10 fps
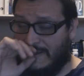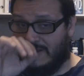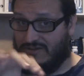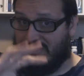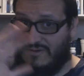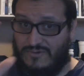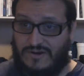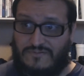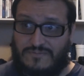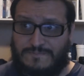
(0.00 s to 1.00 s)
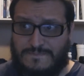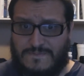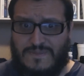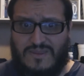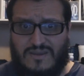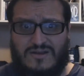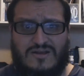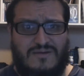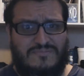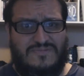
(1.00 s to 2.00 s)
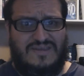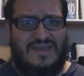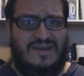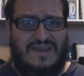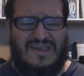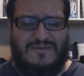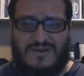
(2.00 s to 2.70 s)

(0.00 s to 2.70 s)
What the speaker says: So I was like, whatever. Come 10 a.m.